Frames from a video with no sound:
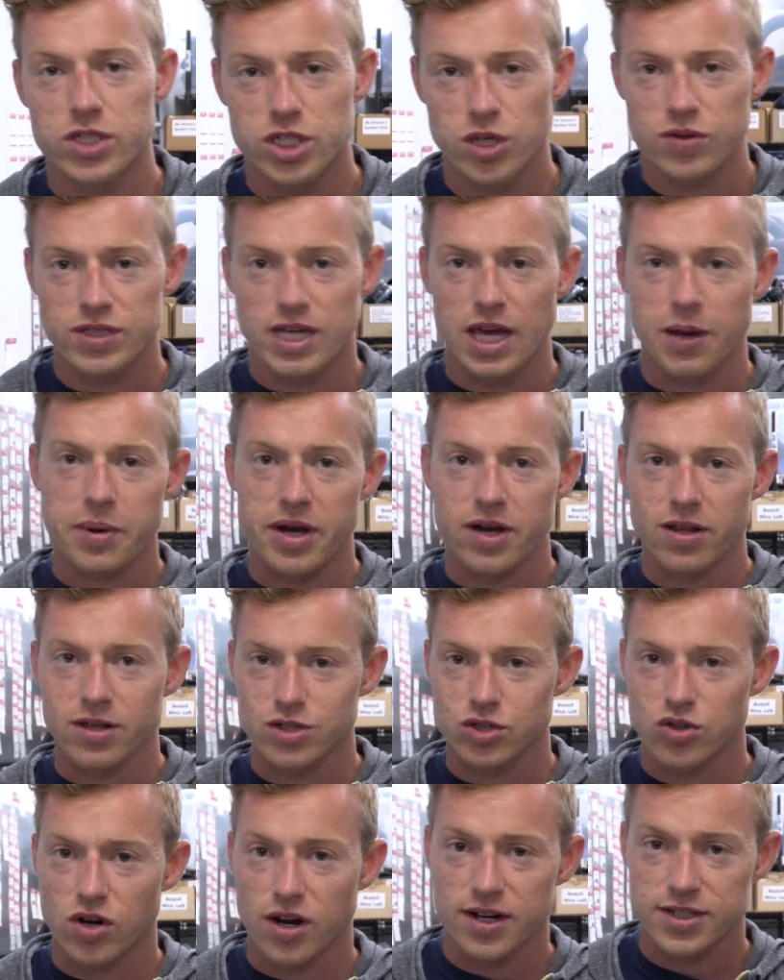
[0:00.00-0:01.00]
With Joe's Gaming and
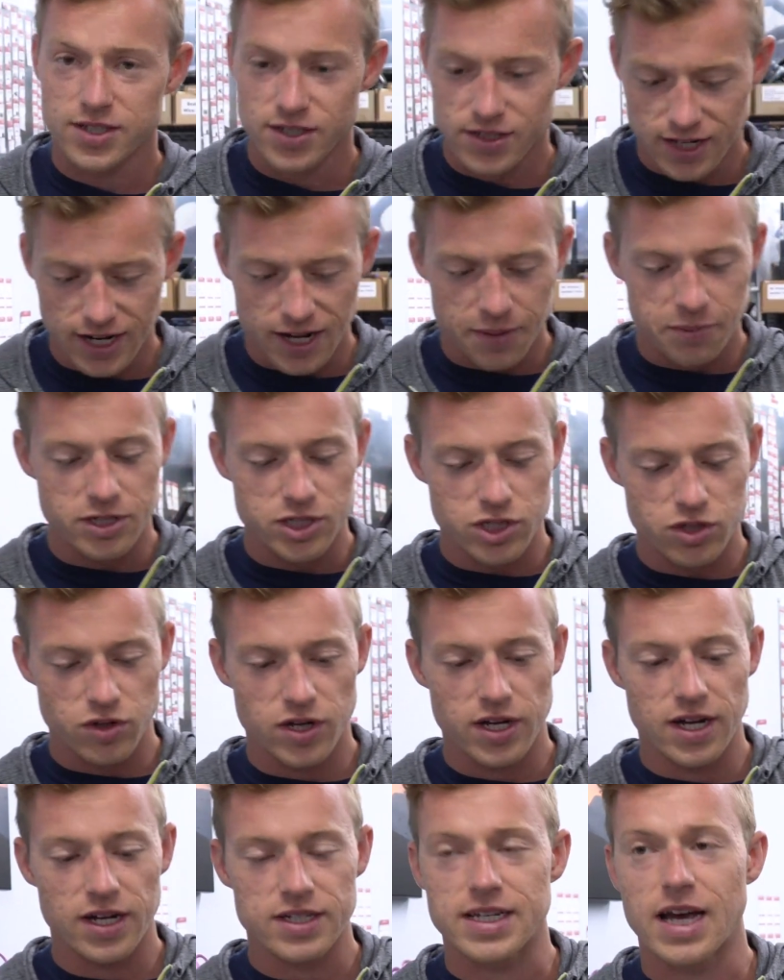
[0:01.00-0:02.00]
Electronics, and today I'm going to show
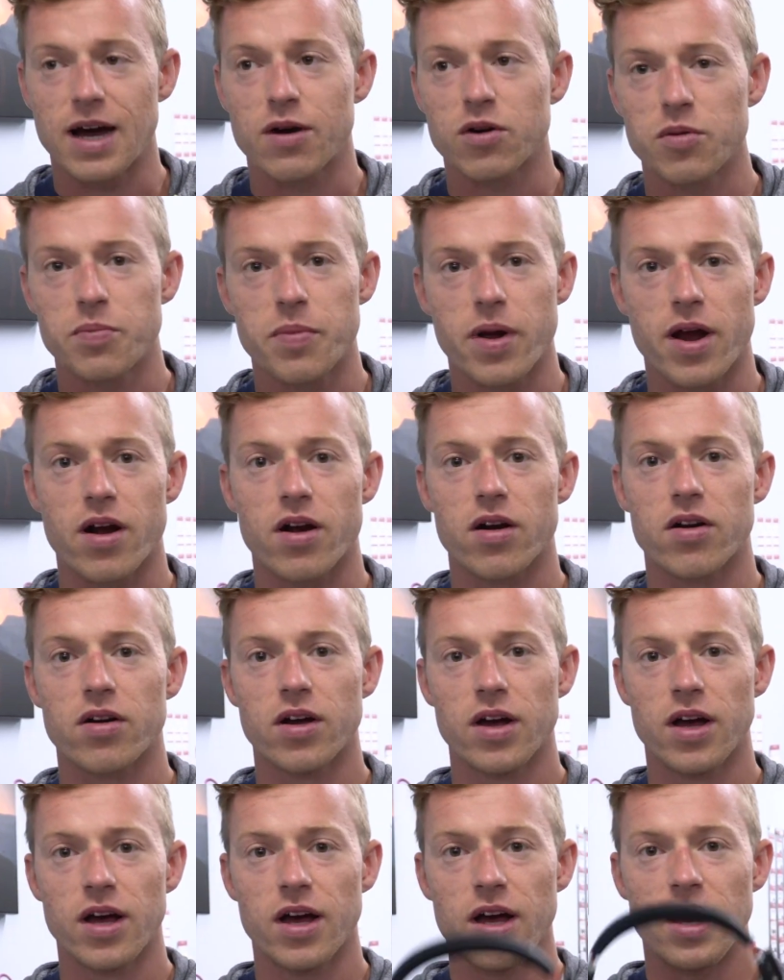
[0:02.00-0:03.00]
you guys how to
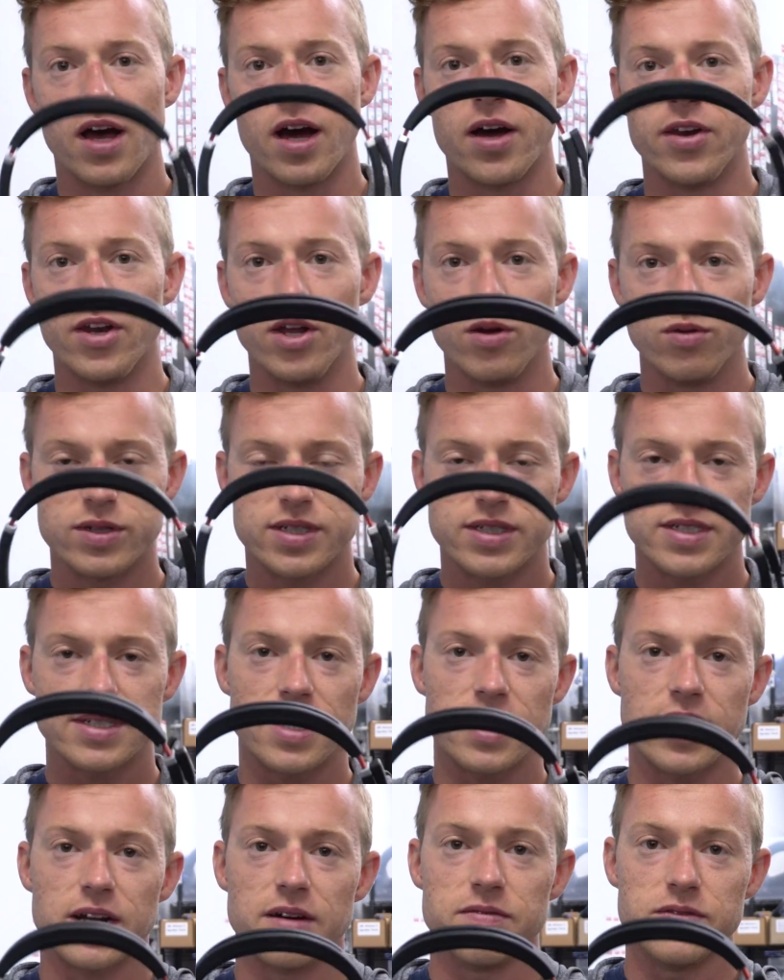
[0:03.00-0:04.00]
pair a new
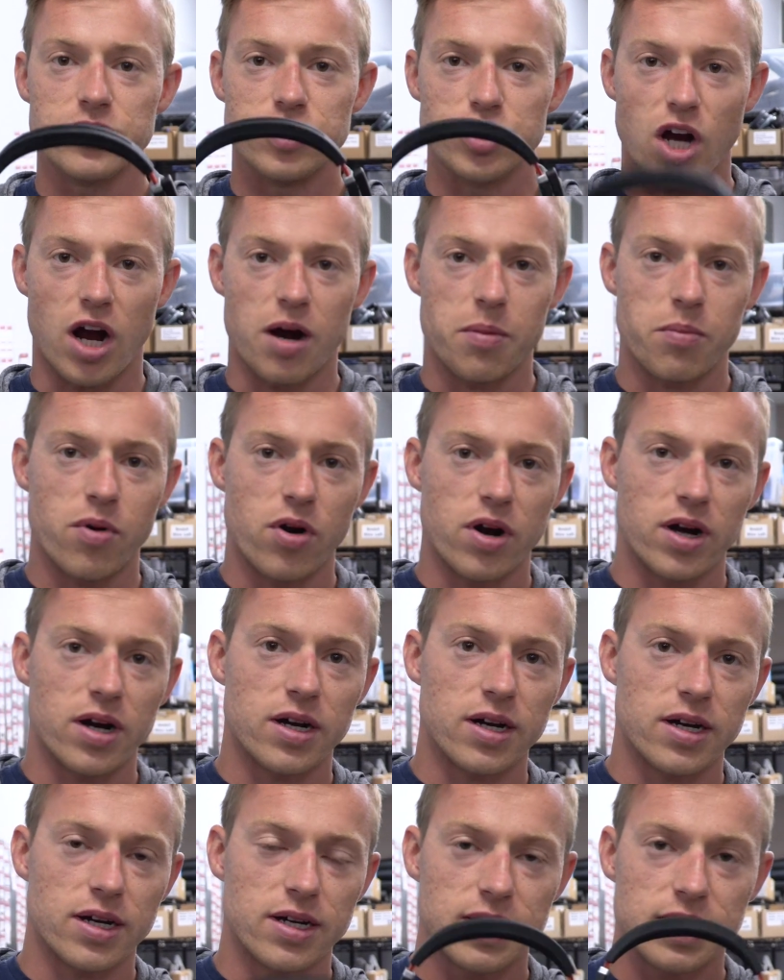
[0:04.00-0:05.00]
set of
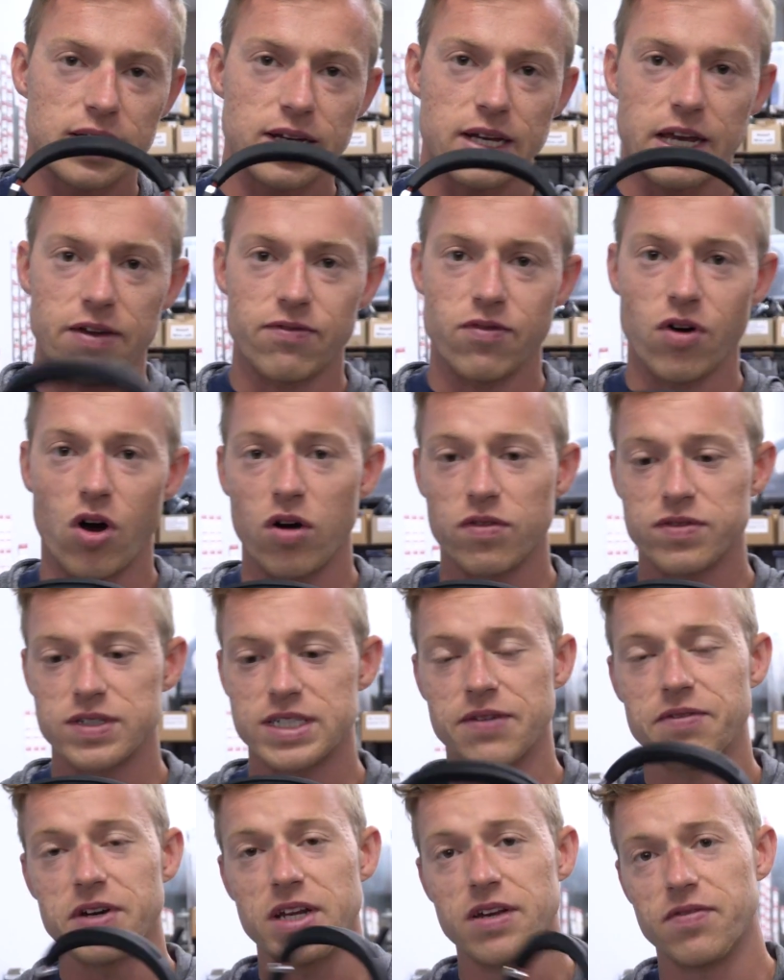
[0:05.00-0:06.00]
Jabra Evolve
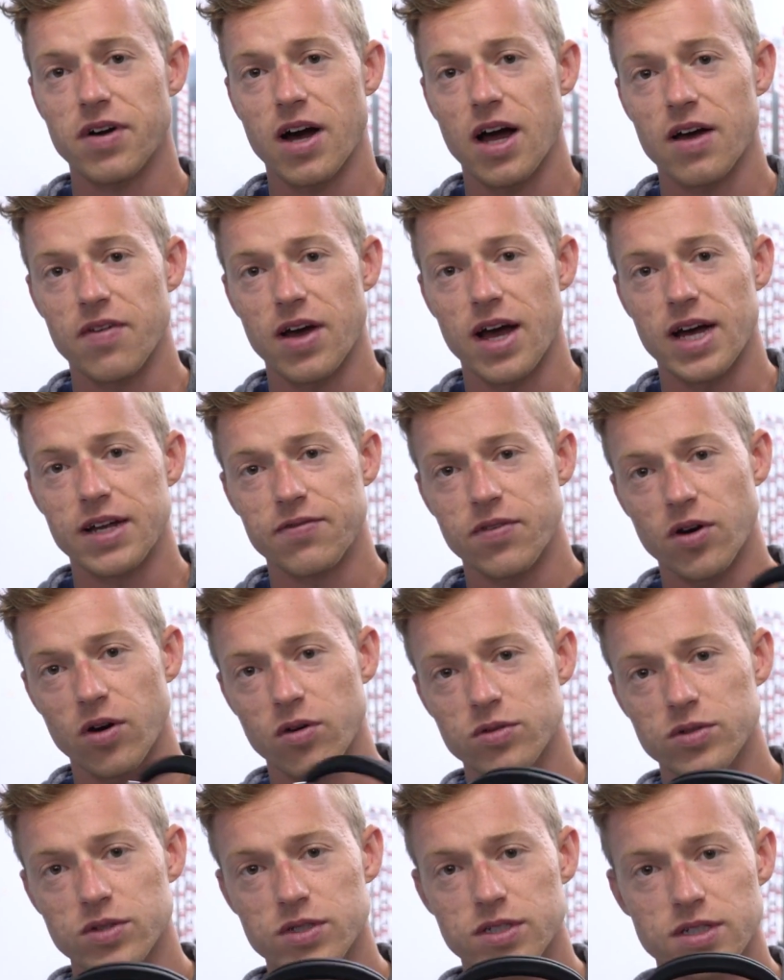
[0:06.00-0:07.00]
75
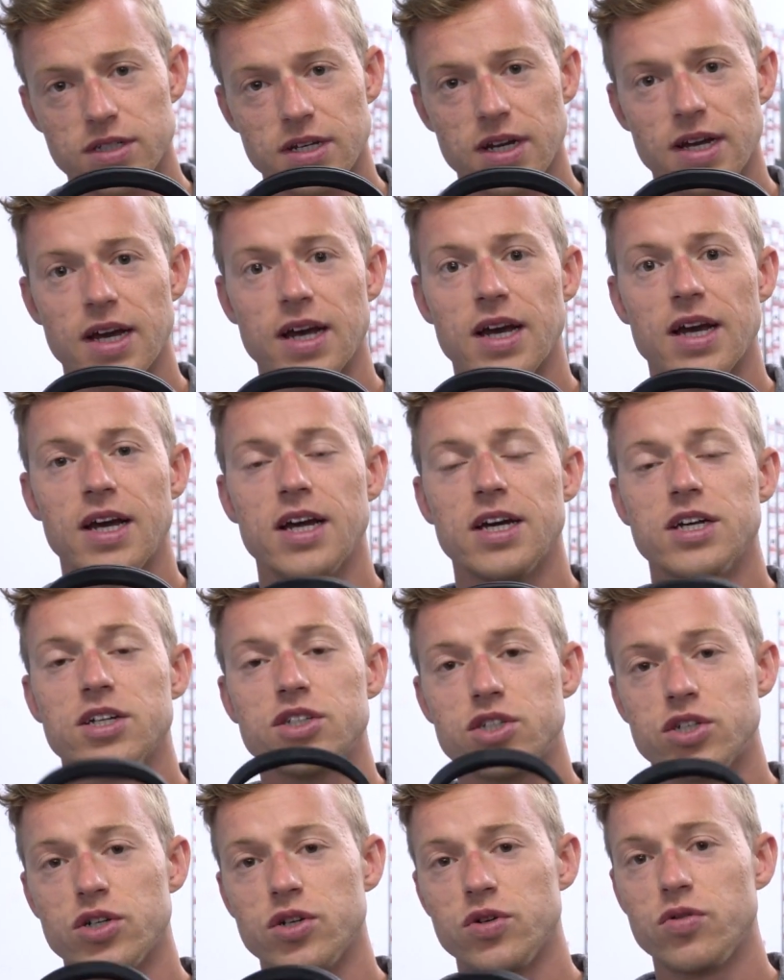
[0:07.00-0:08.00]
headphones
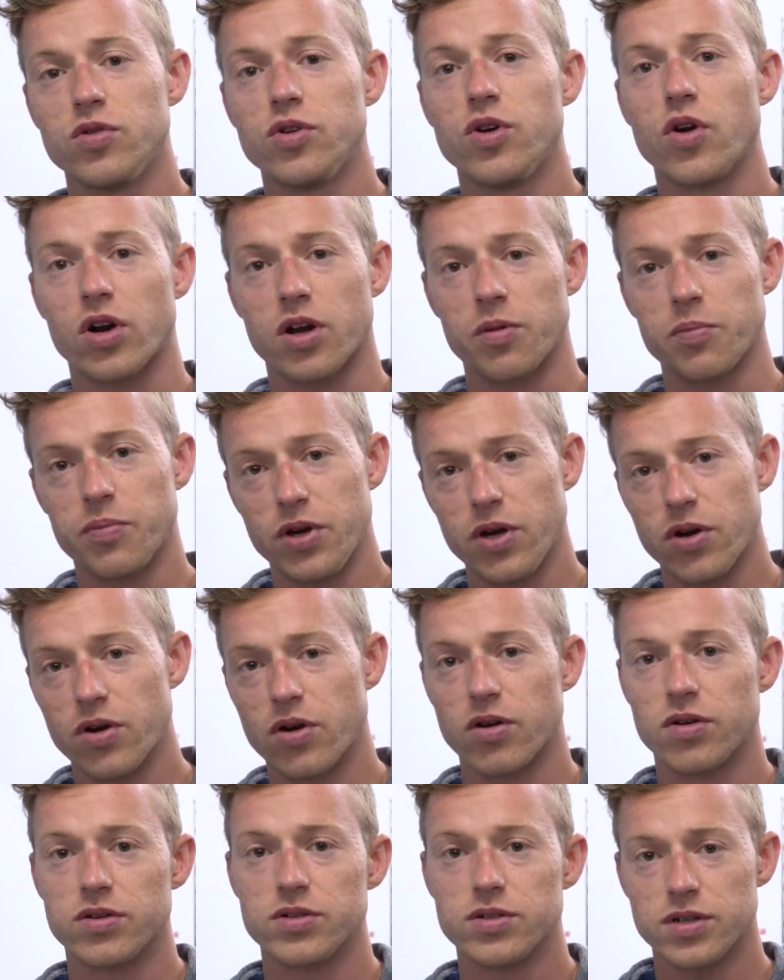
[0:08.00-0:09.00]
to your
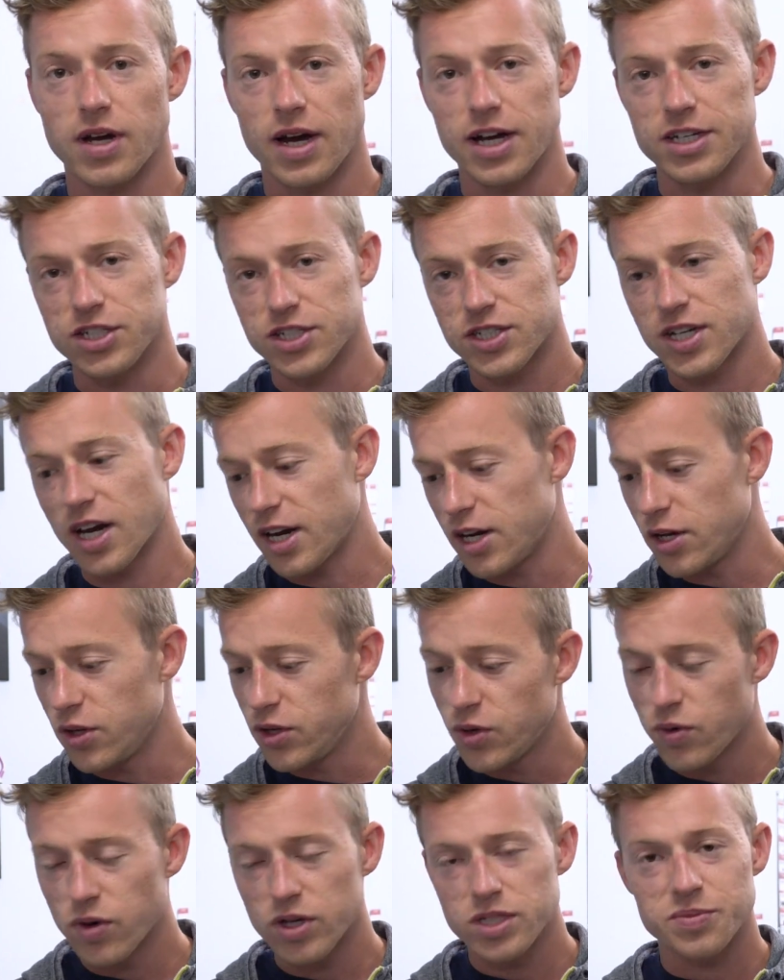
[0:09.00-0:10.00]
computer. I just got a
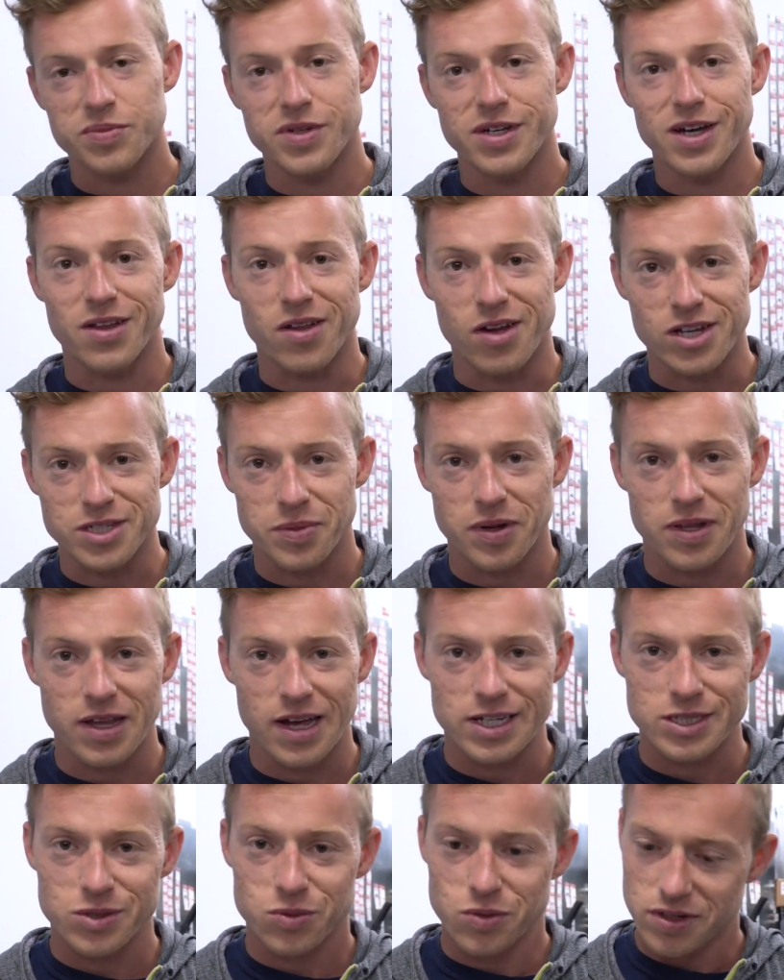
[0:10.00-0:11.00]
new USB. I lost my
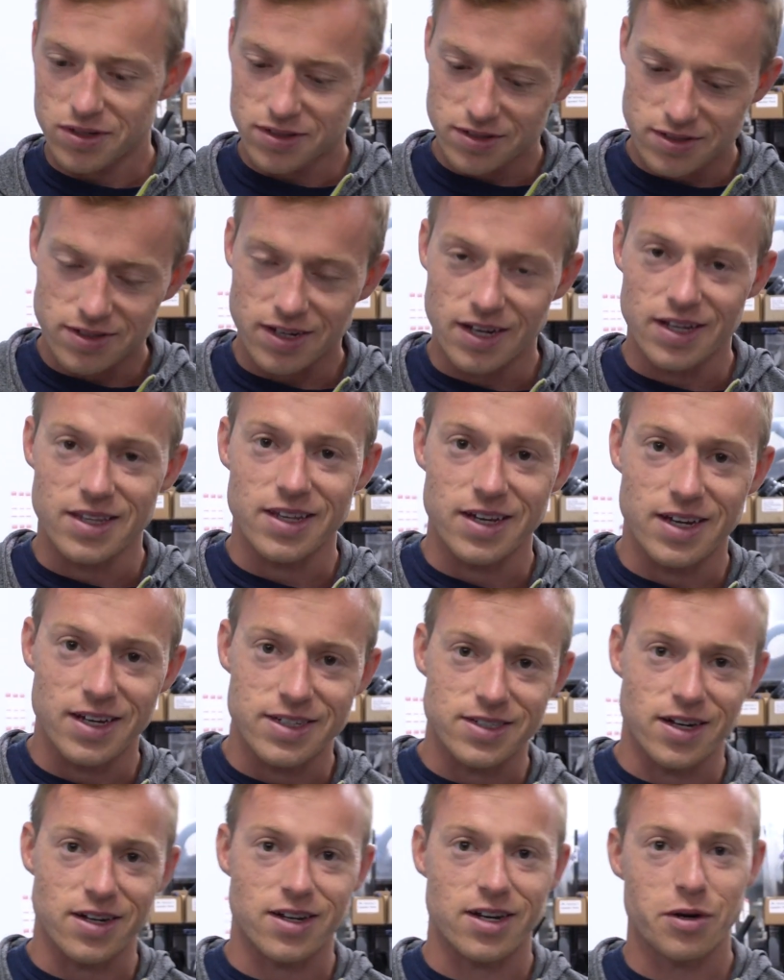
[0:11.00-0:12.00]
last one. I think I
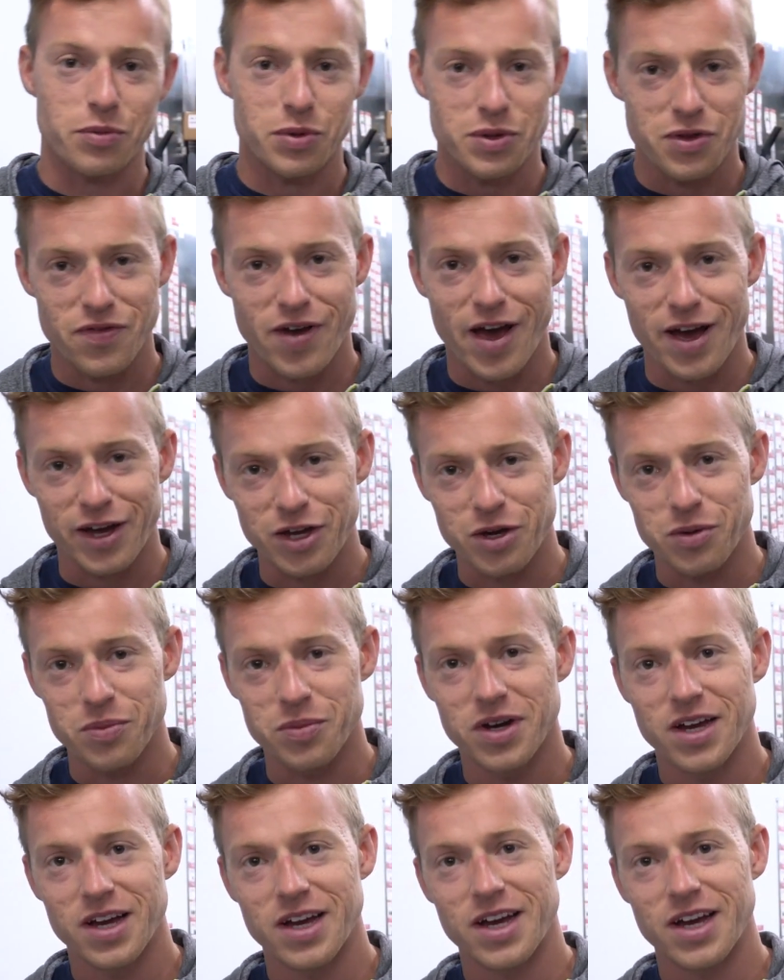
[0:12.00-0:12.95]
sucked it up with a vacuum,